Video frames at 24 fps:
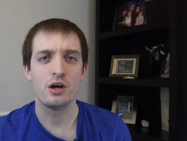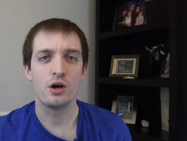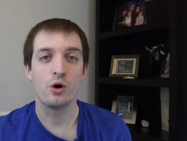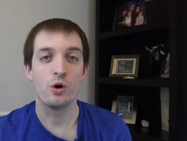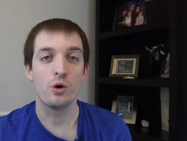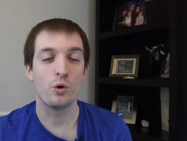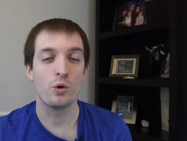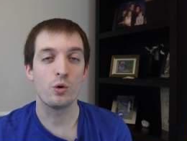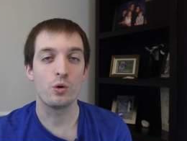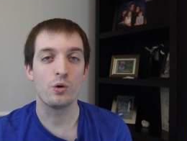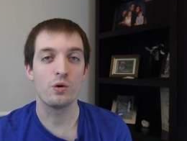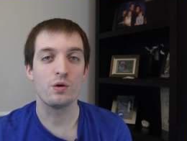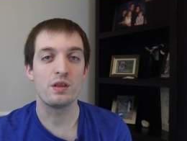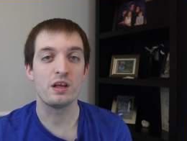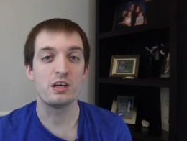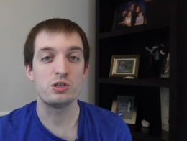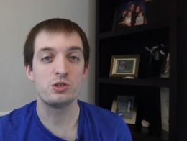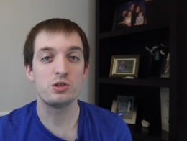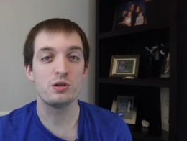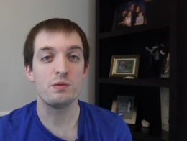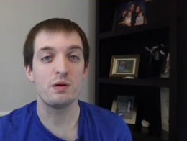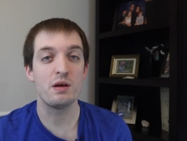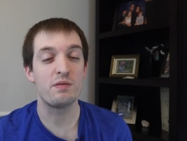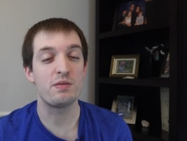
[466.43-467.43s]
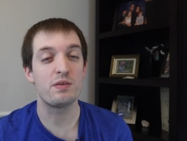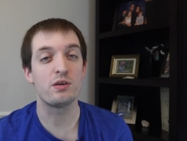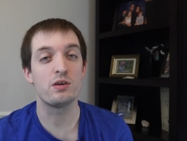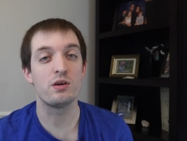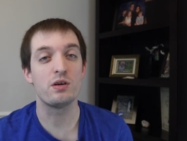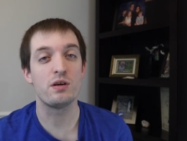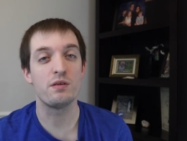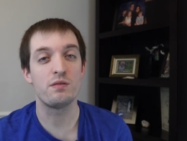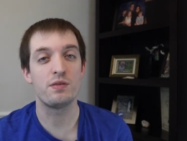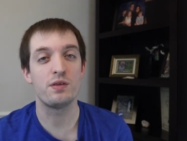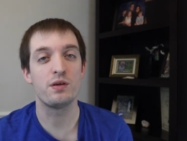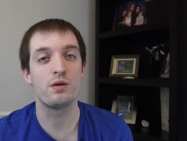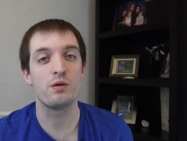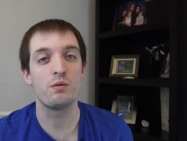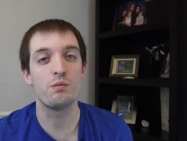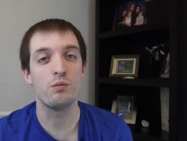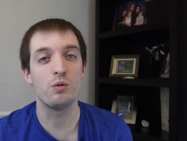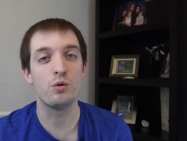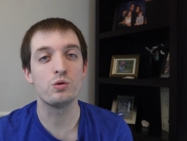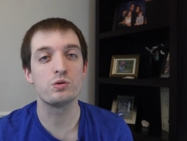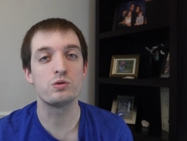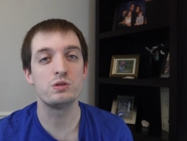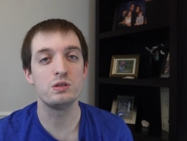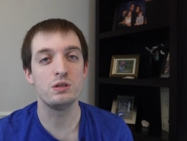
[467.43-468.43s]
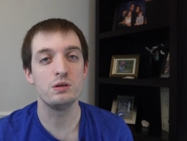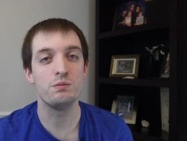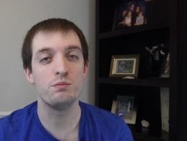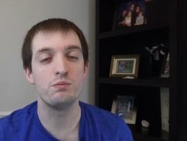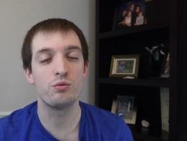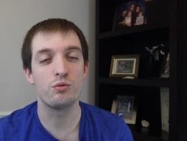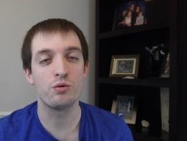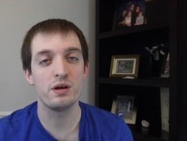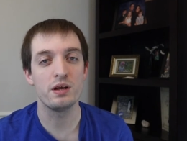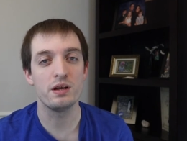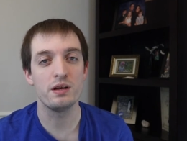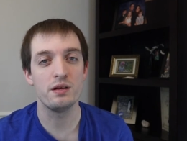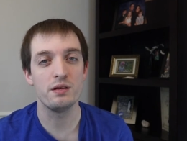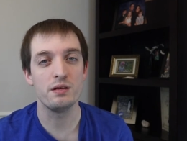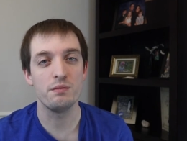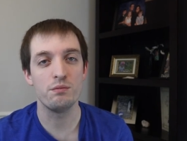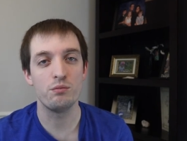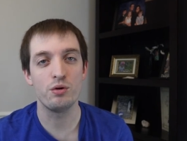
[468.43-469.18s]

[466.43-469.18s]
Or they should, if they're if they're multi-breed